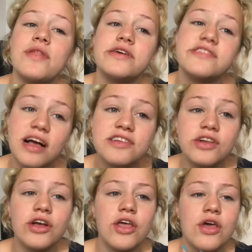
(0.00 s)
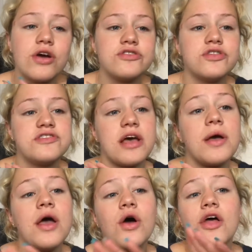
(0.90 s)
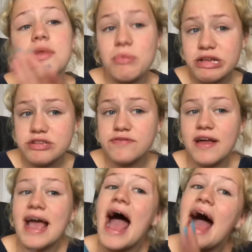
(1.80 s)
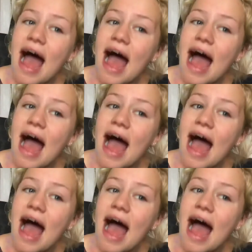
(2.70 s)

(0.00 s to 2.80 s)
There was such a long queue because also the Bristol flight